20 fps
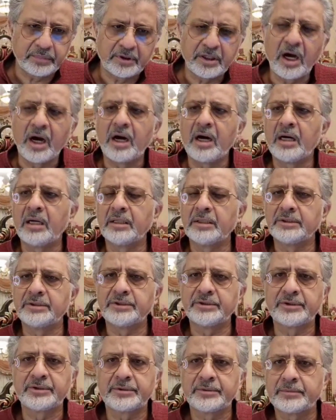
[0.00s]

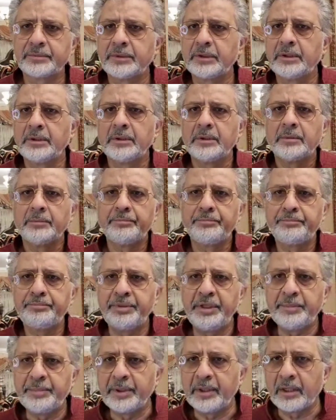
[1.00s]
cars,
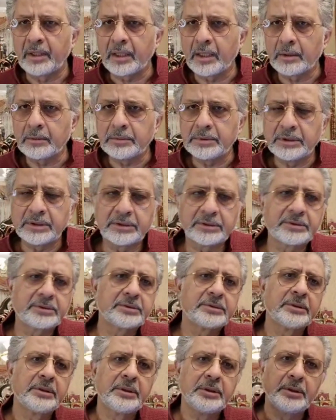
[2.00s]
people around
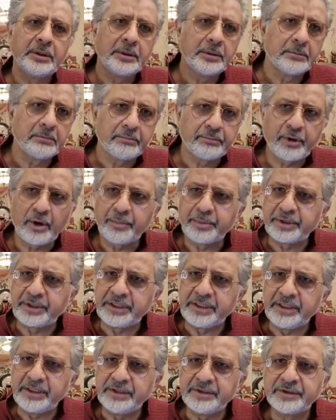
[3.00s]
us,
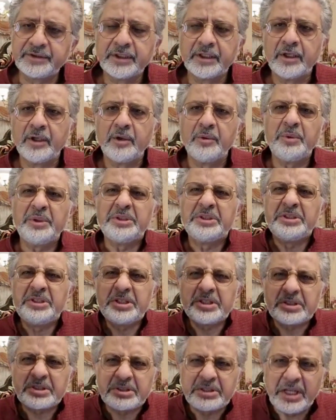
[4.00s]
properties. We
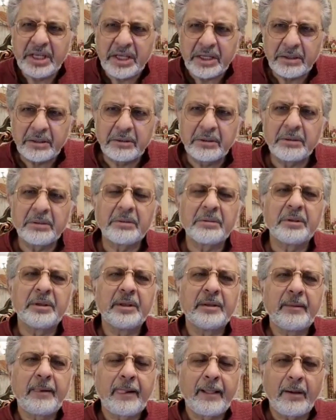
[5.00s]
just take
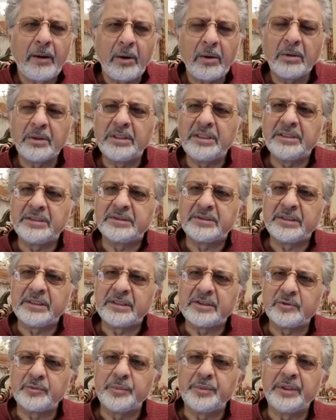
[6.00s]
all these
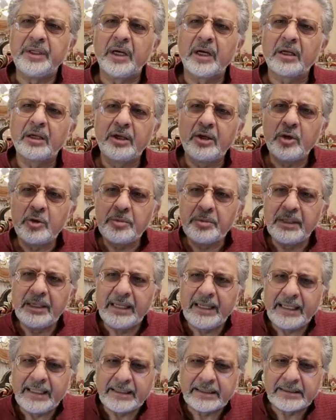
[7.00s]
things, we
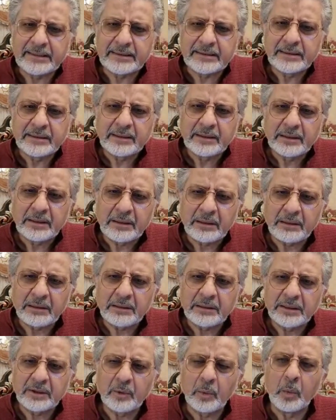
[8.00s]
accumulate
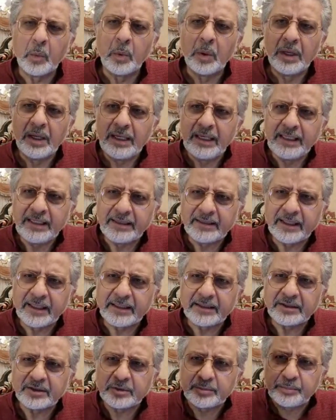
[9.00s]
all the worldly
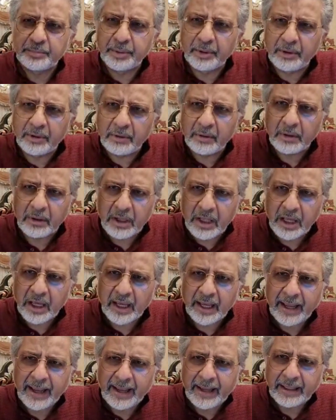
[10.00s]
things, put it on
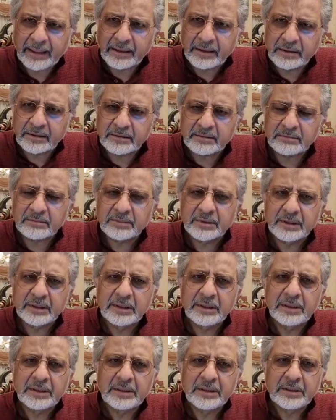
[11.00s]
our head,
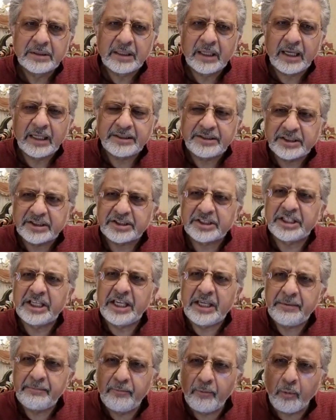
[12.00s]
and just
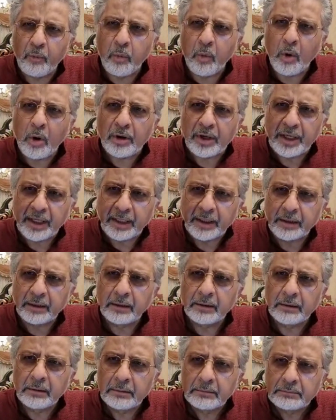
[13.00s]
keep walking
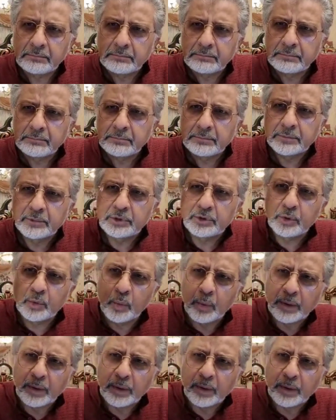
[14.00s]
to